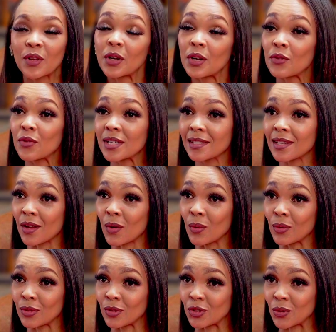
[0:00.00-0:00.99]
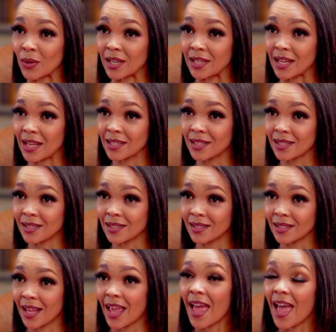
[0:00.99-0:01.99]
Clarissa also joined us.
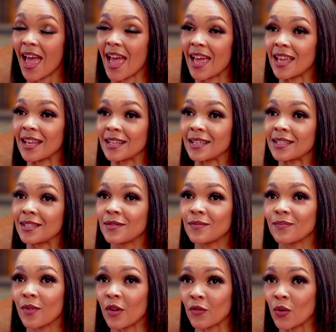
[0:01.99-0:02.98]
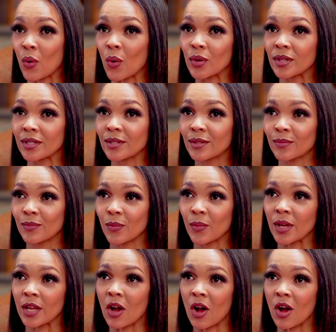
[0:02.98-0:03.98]
And of course,
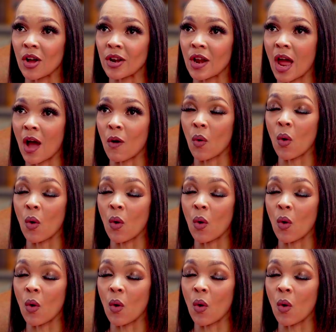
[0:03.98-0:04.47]
we are now